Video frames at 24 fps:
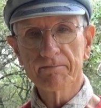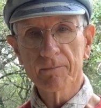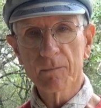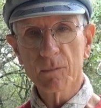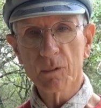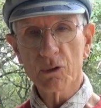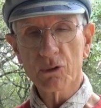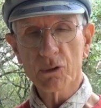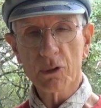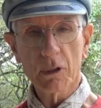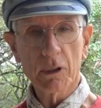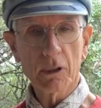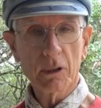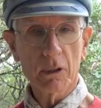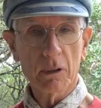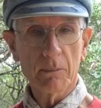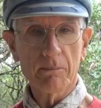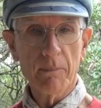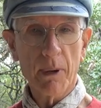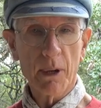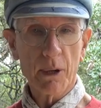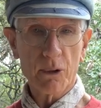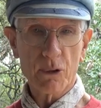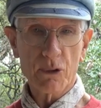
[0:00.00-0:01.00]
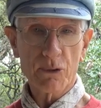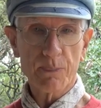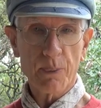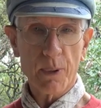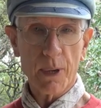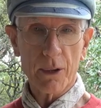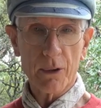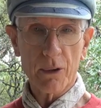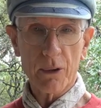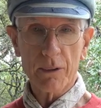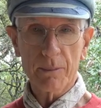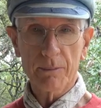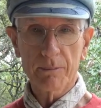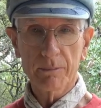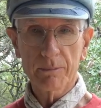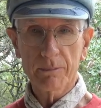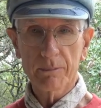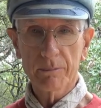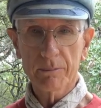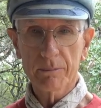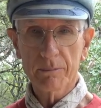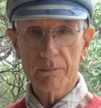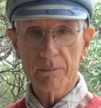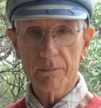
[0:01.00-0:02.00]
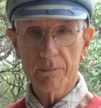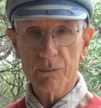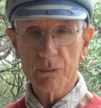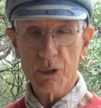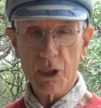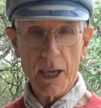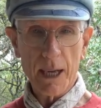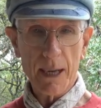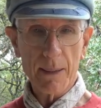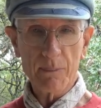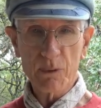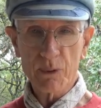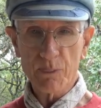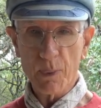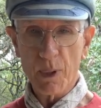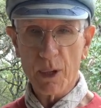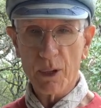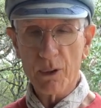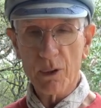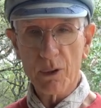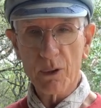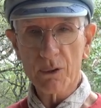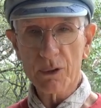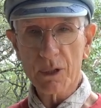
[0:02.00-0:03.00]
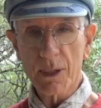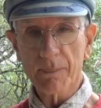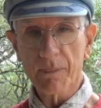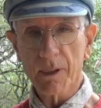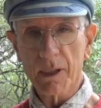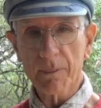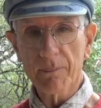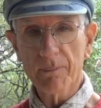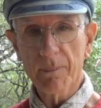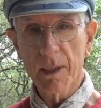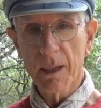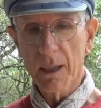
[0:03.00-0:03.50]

just a little butter spreader, jam spreader or something,